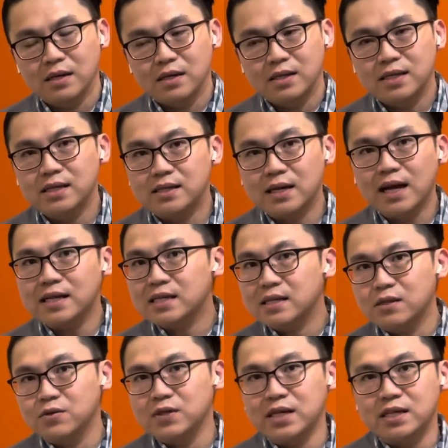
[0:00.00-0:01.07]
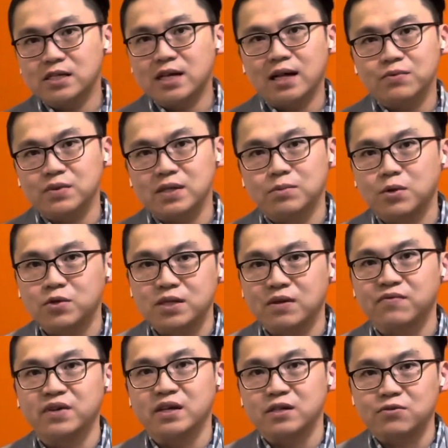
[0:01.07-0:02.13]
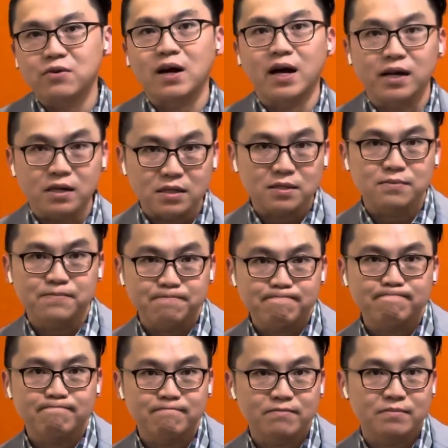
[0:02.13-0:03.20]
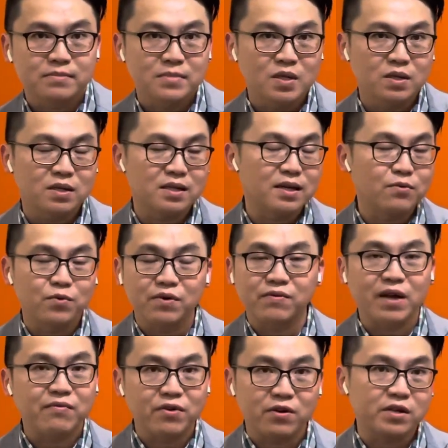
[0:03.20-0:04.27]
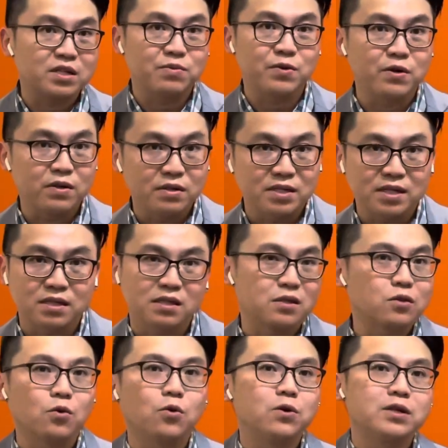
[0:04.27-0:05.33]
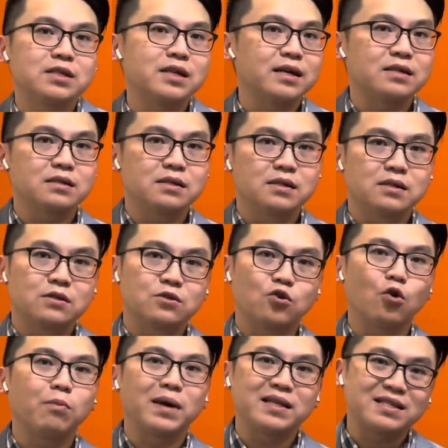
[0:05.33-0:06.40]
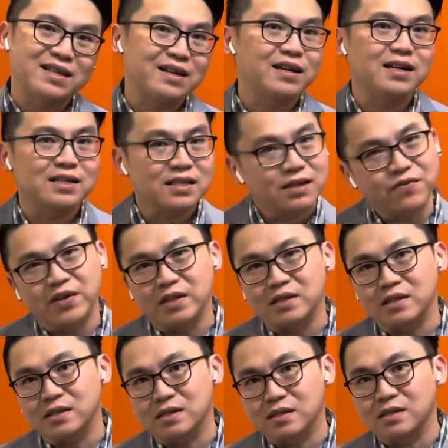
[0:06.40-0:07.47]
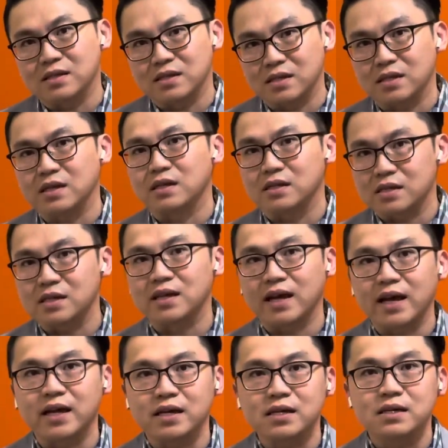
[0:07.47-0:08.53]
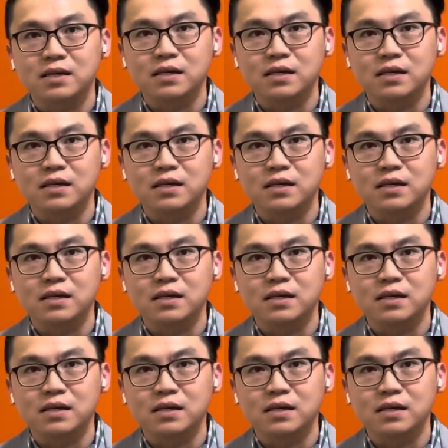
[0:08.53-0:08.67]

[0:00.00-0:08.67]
See, to us, losing a child was the most severe trial that we've ever experienced. It's a thorn that tormented us, even still today.